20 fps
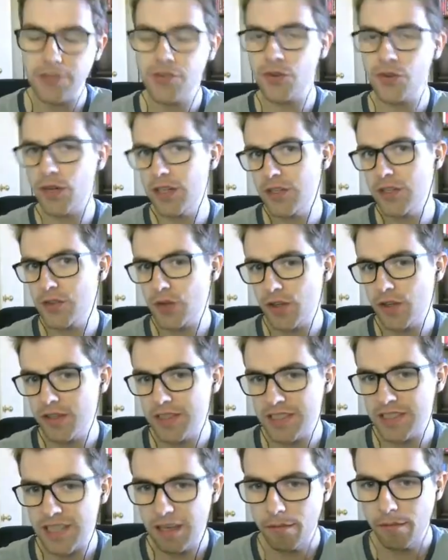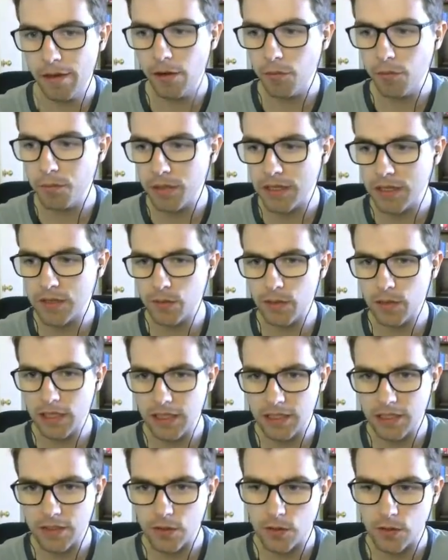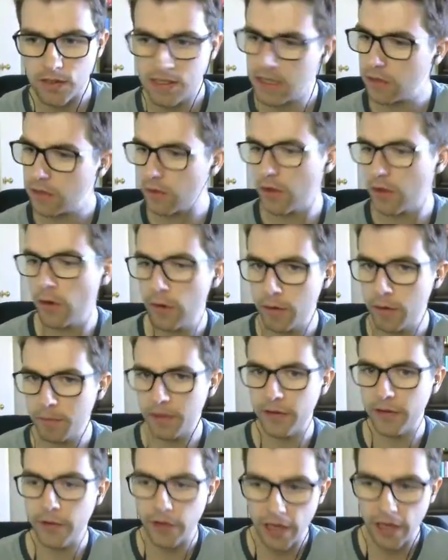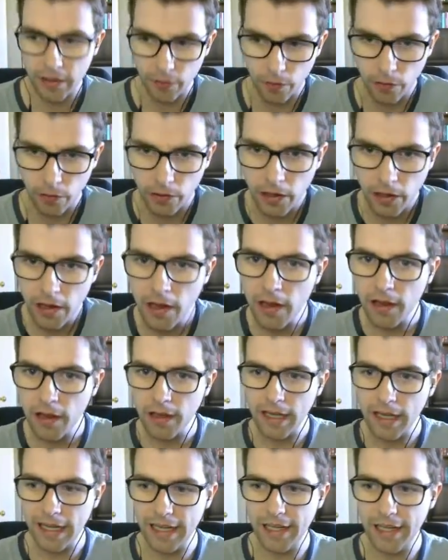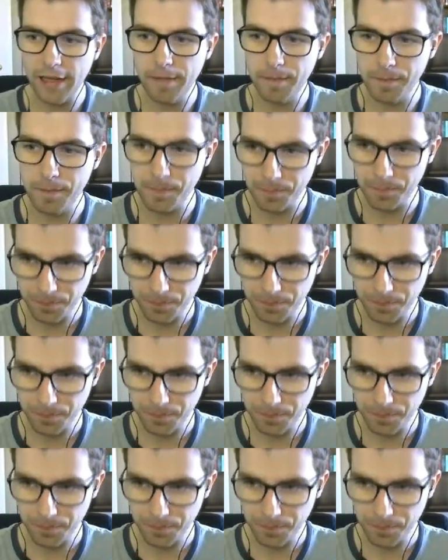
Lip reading: try to draw this game out, because what I can do is they don't know I'm here at all, and